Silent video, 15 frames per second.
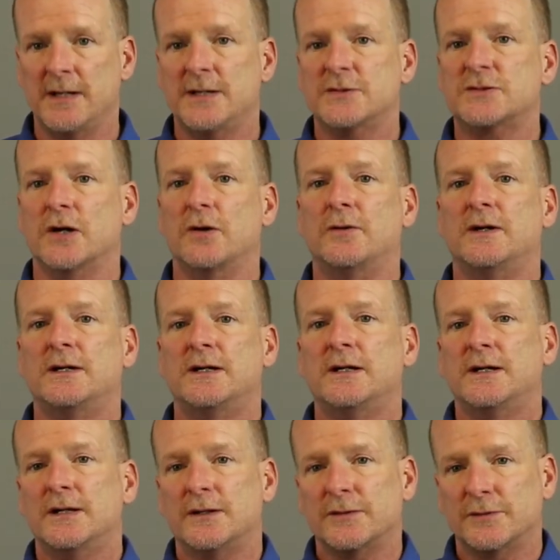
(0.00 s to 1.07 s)
So,
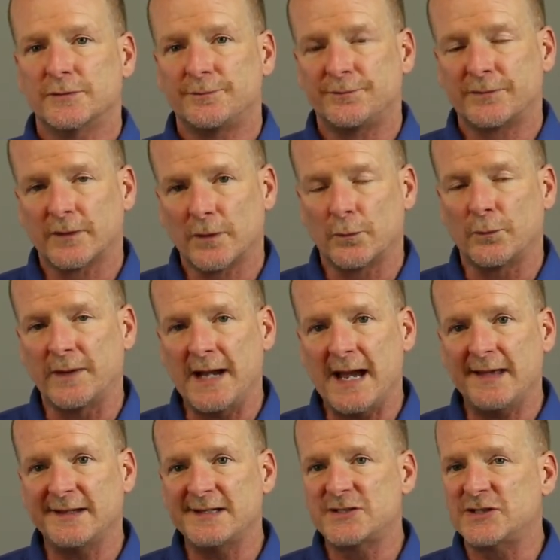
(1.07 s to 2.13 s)

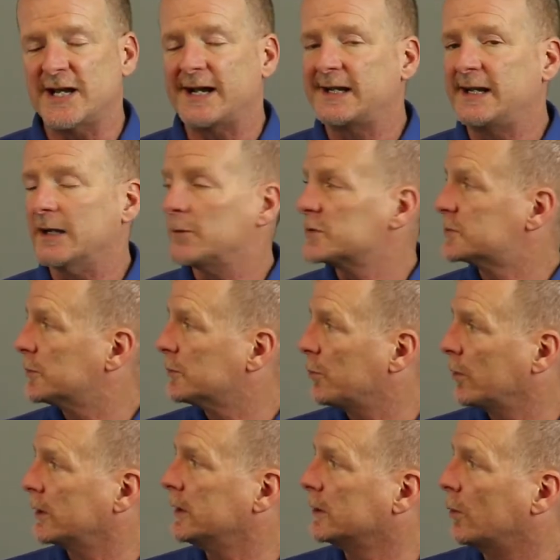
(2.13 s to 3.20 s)
reality check here, which we're
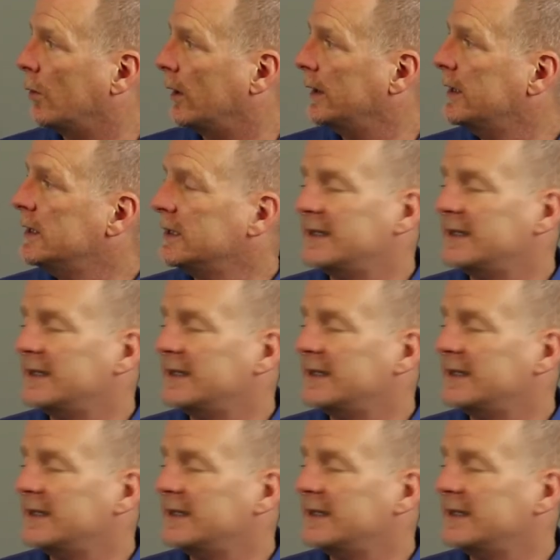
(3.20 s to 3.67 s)
working on,